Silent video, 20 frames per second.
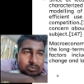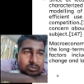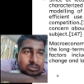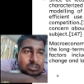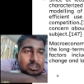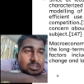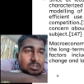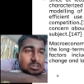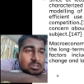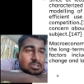
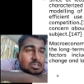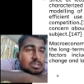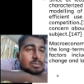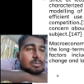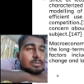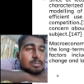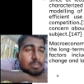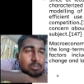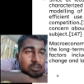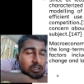The
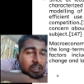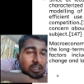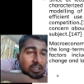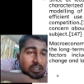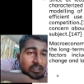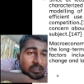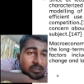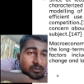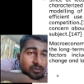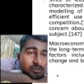diagram
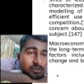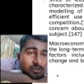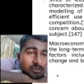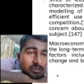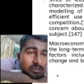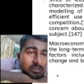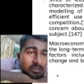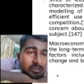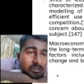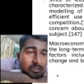shows the
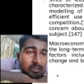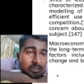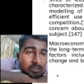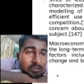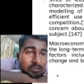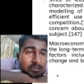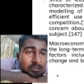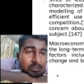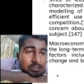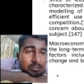
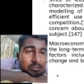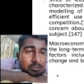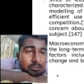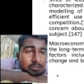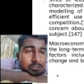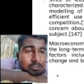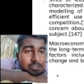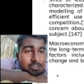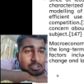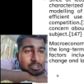
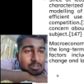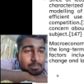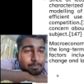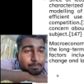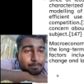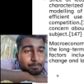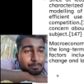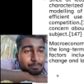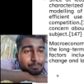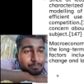calculation
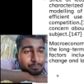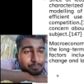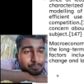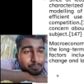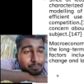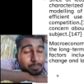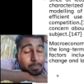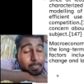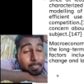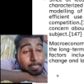
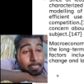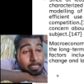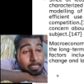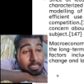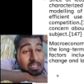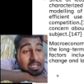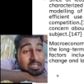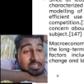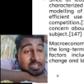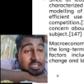
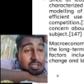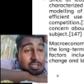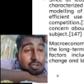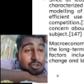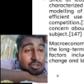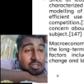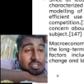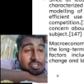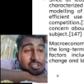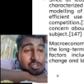
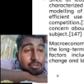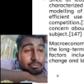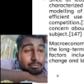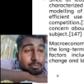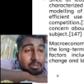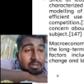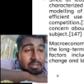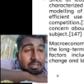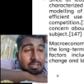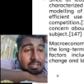circulation of money
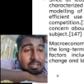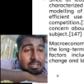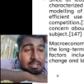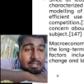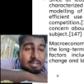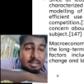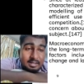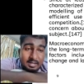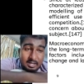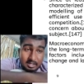in an
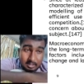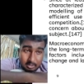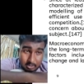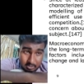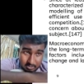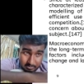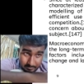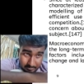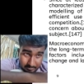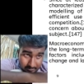
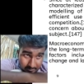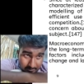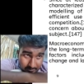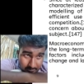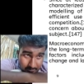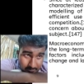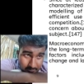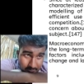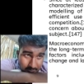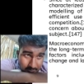economy in
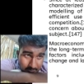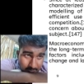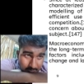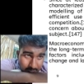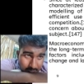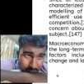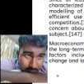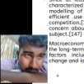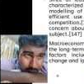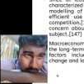a
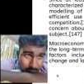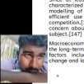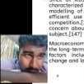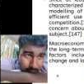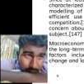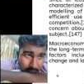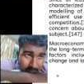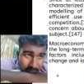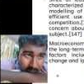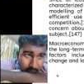
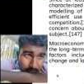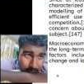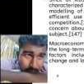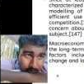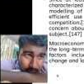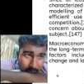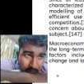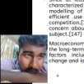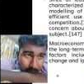macroeconomic